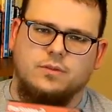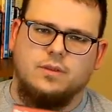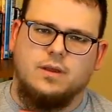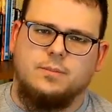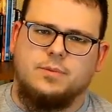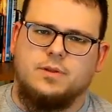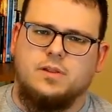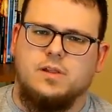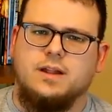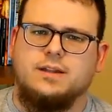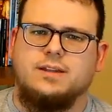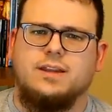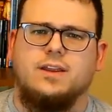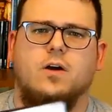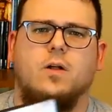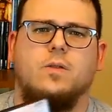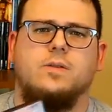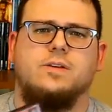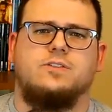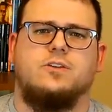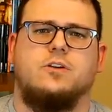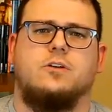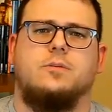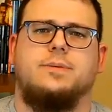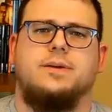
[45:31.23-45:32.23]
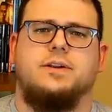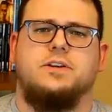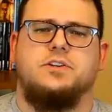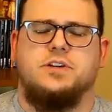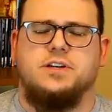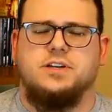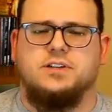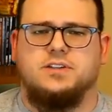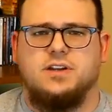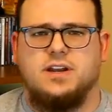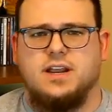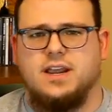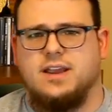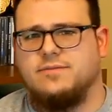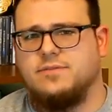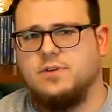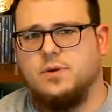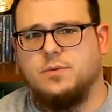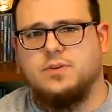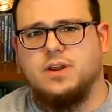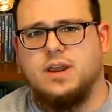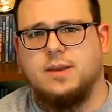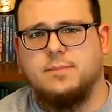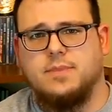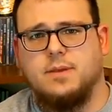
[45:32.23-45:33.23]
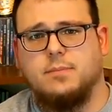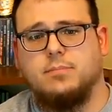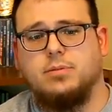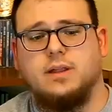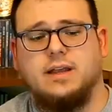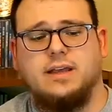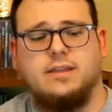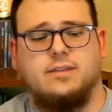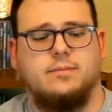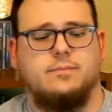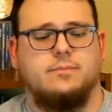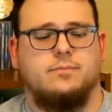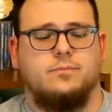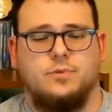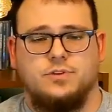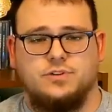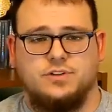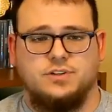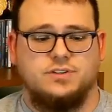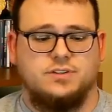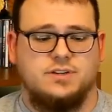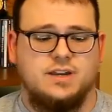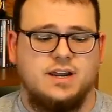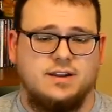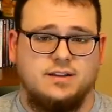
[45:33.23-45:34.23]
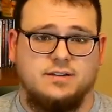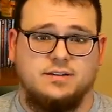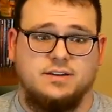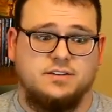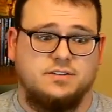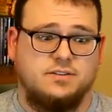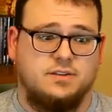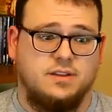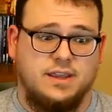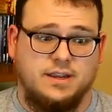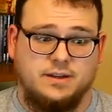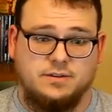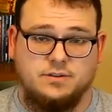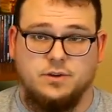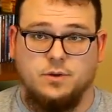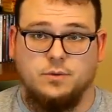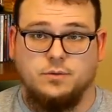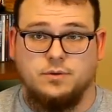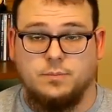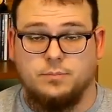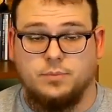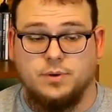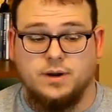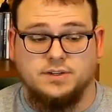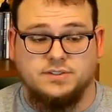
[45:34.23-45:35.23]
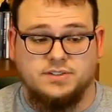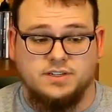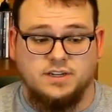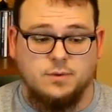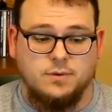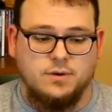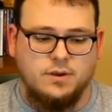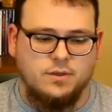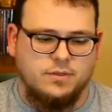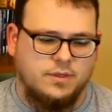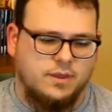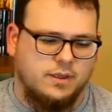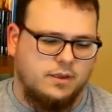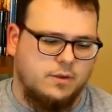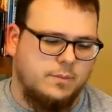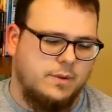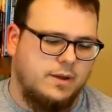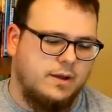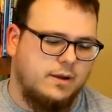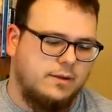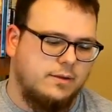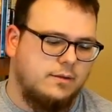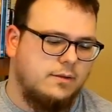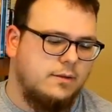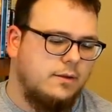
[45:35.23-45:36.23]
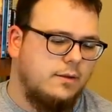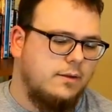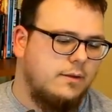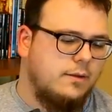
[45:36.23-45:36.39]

I'm collecting all these RPGs and I have no time to play them, which is kind of just depressing when you think about it.